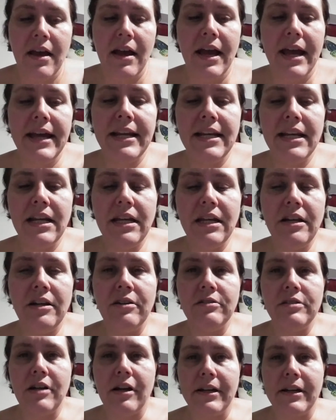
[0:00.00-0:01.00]
And,
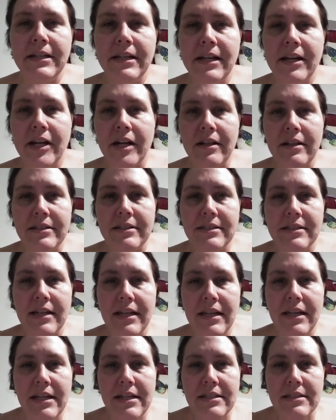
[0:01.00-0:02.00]
talking to Eric last
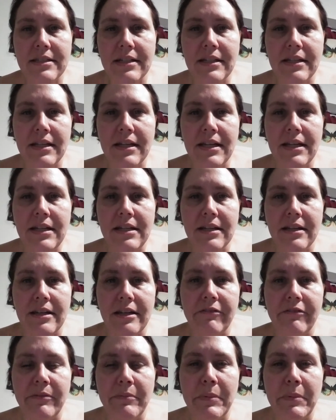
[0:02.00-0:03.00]
night, he said that he didn't
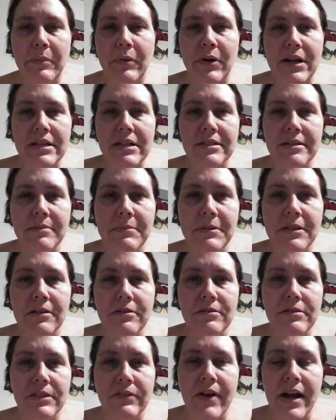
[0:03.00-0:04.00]
even memorize some of
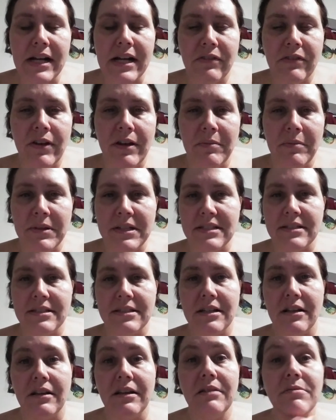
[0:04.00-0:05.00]
those fact families
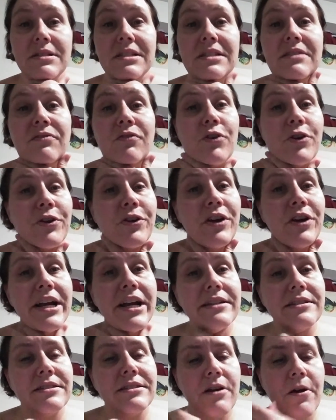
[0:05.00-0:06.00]
until he was in 4th
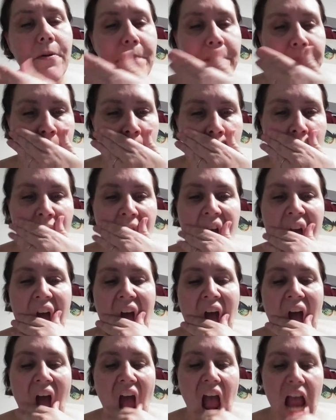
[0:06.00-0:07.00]
grade. So
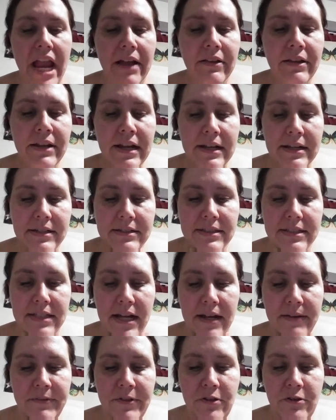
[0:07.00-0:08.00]
Kellen has
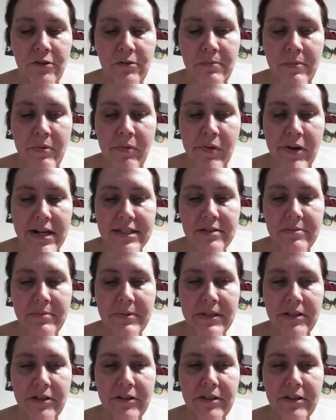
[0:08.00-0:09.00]
time to memorize them
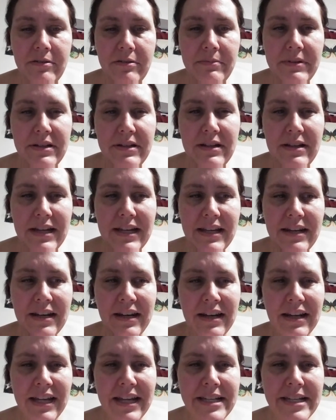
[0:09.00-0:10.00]
and learn them,
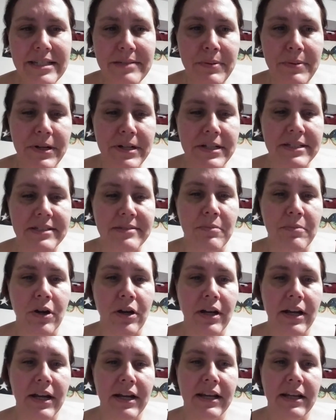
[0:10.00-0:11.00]
and he's pretty
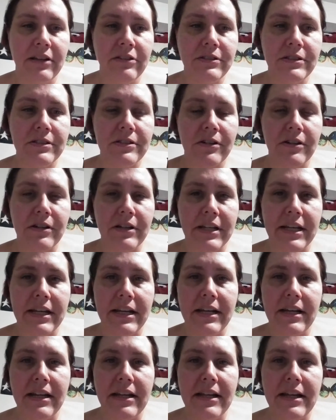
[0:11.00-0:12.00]
smart, and he'll start
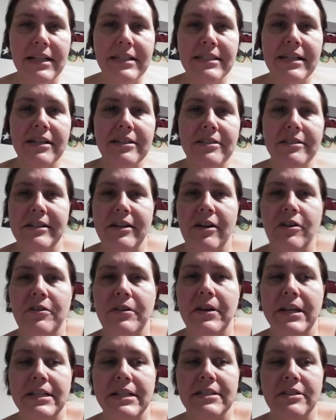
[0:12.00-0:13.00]
getting it, and he's actually
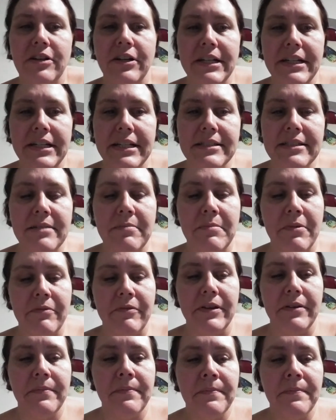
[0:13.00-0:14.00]
already starting to get some of it.